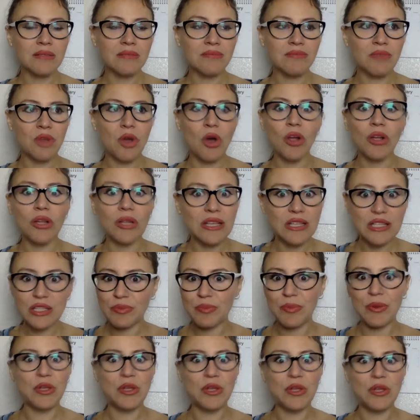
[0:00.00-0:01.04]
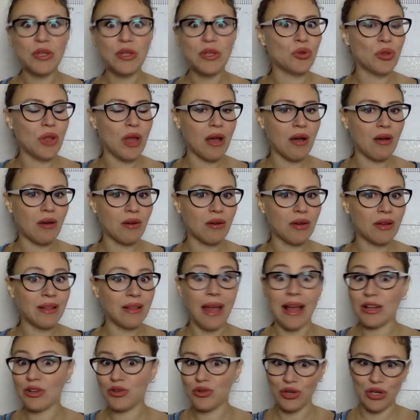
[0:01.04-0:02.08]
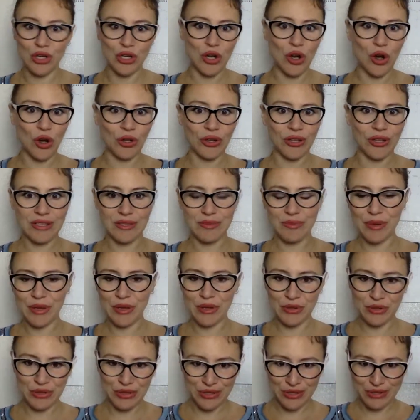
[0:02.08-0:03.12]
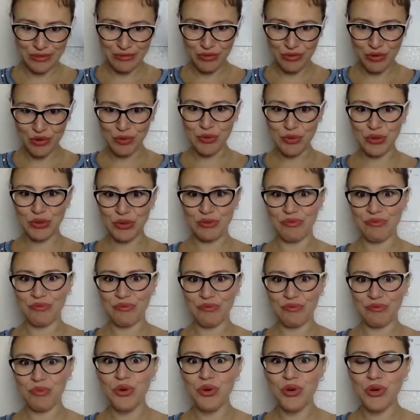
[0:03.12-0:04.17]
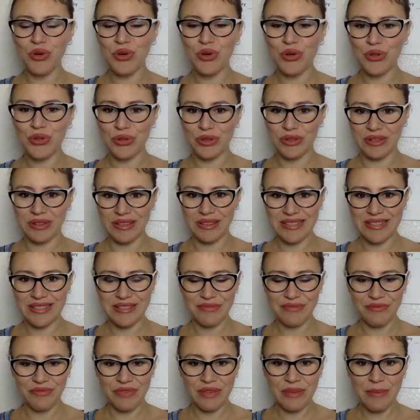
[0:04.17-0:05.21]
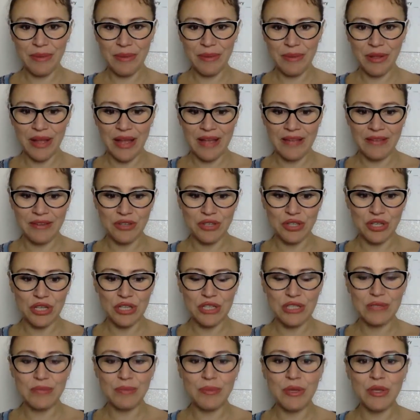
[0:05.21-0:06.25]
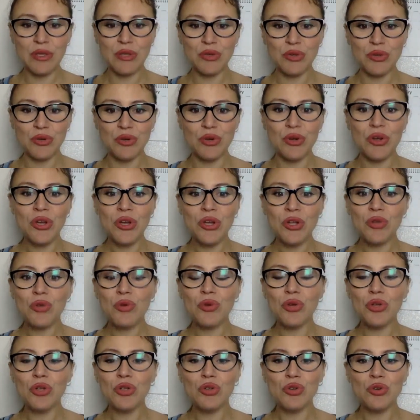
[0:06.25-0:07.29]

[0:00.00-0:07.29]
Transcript: God can speak to you now, and actually goddess, because it's full moon, it's a female energy, can speak to you through